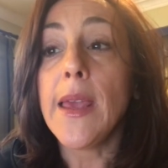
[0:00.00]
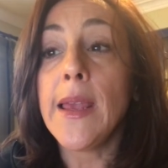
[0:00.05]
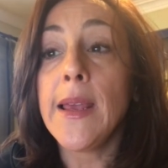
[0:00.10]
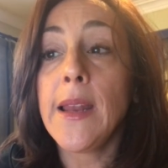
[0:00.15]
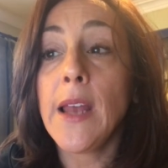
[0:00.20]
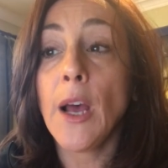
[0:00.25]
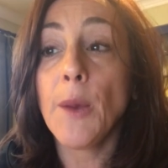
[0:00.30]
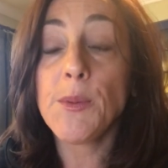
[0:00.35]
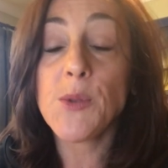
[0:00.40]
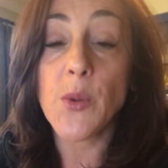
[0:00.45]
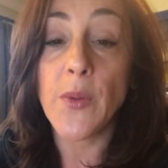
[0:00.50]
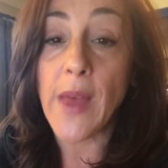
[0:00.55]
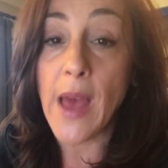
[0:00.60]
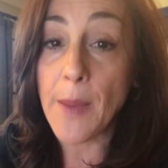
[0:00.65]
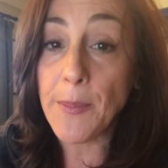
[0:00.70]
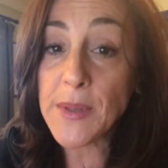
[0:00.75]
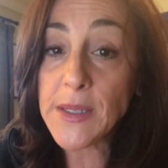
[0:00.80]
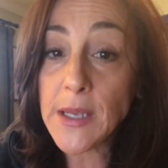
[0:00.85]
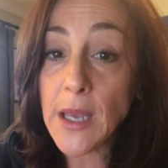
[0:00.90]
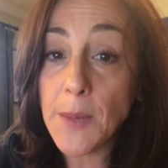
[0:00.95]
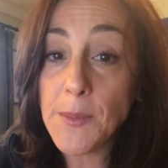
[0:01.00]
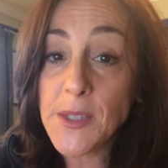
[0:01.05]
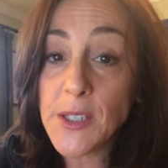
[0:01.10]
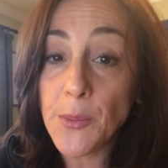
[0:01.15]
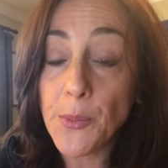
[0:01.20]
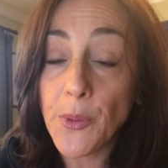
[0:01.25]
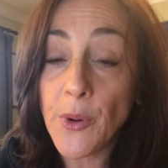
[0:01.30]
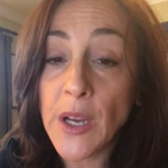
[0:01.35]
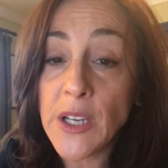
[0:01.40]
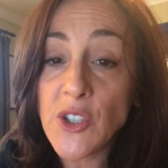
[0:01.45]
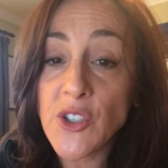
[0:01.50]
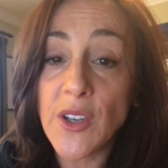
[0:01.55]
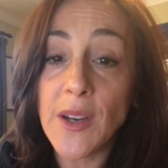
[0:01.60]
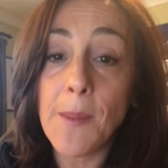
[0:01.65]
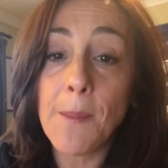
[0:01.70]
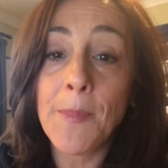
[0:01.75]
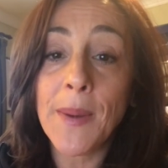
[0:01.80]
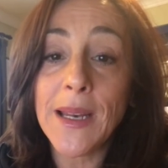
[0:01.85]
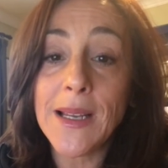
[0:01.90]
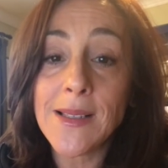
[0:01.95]
It helps with appetite
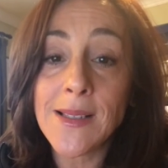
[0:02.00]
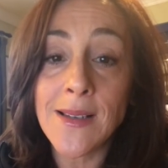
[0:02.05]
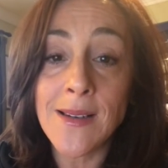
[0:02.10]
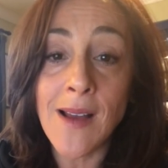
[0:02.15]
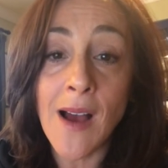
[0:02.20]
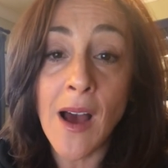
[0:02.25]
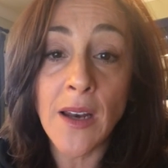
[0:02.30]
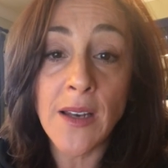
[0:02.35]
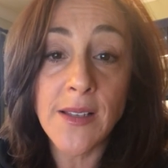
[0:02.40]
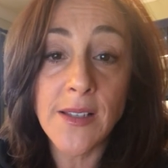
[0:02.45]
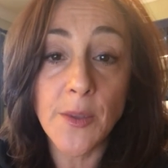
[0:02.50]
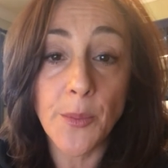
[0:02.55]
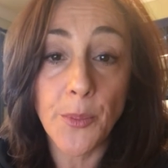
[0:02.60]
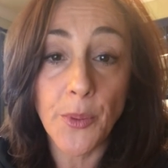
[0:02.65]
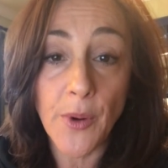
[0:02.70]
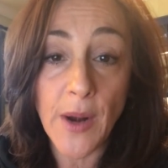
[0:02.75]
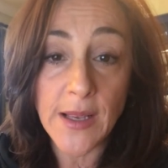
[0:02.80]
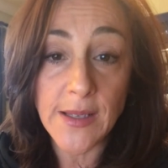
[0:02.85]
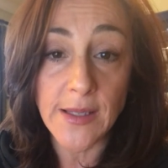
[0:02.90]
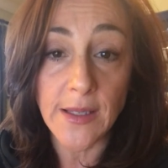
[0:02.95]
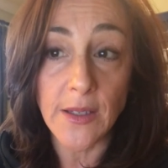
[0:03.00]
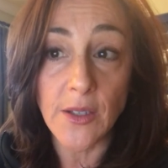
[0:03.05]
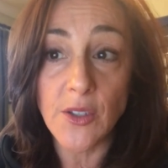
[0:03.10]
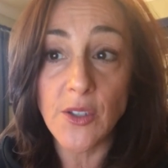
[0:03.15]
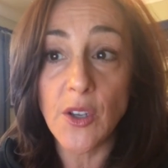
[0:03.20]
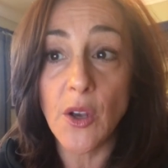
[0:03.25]
suppression, but it's not a suppressant.